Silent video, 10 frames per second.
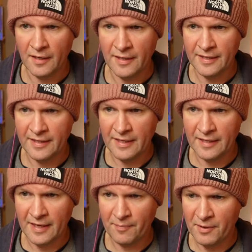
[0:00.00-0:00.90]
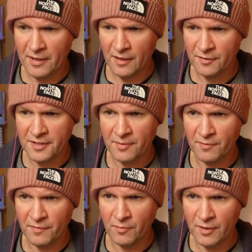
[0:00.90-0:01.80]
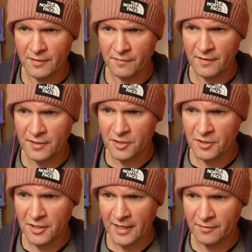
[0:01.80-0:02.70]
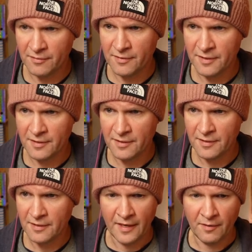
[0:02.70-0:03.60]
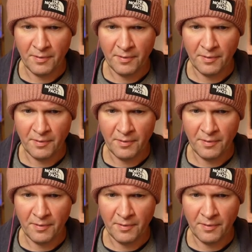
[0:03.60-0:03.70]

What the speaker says: like that big close-up of the word featured channels. And I'll